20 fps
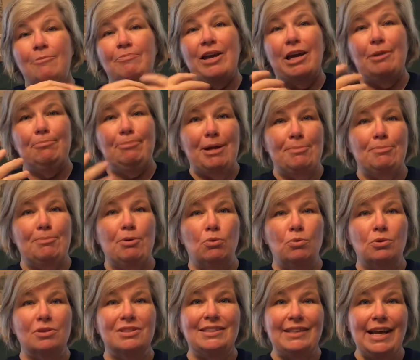And people
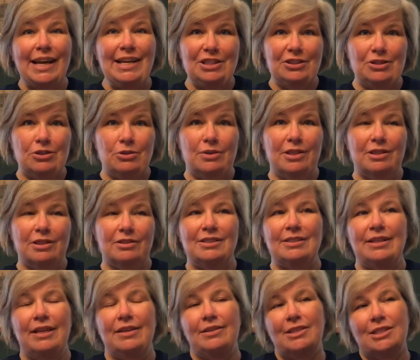will say to you, they'll
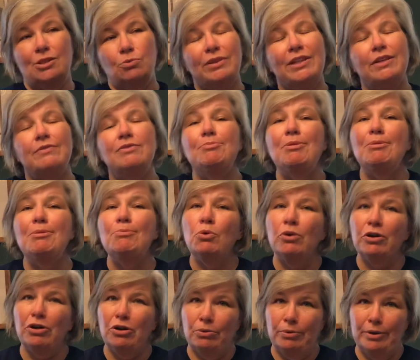say, this one gives me more
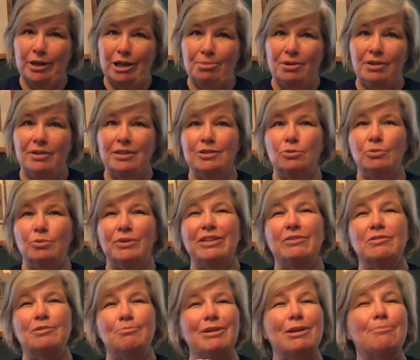grip. This one
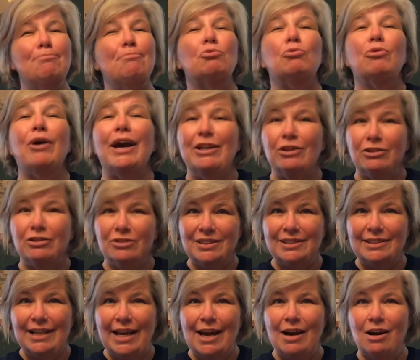gives me a brighter
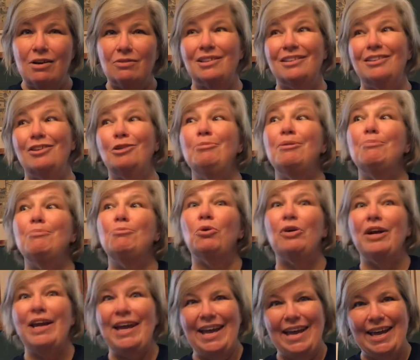sound, a little bit more
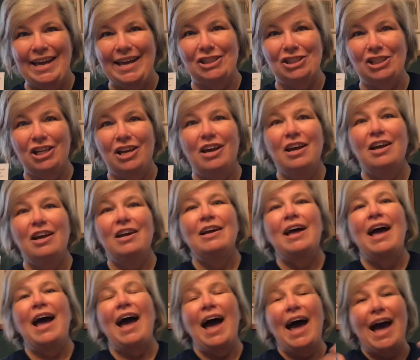edge.
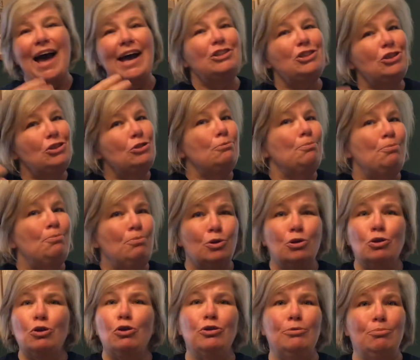As you
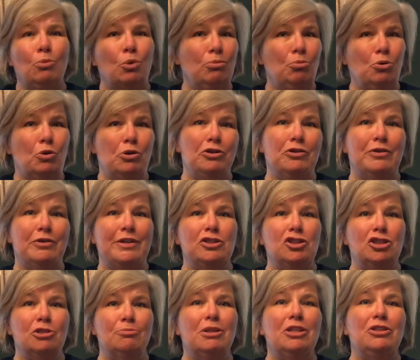learn more and more your
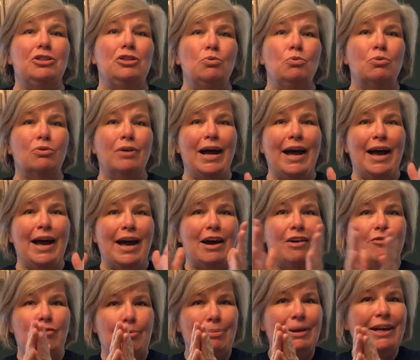instrument, you will
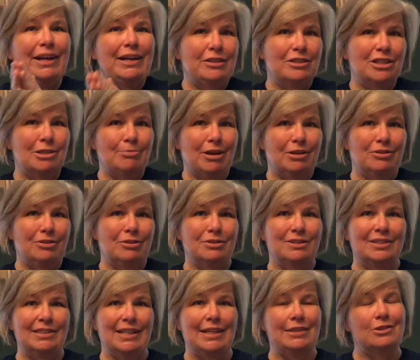have opinions about those
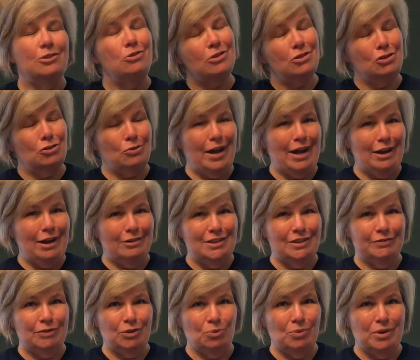things. You can try out
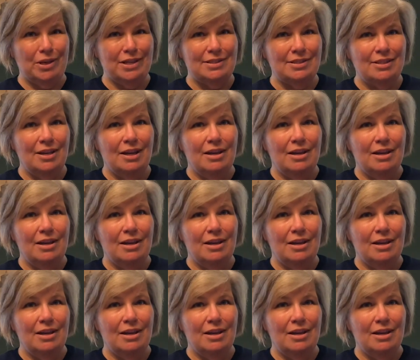different ones.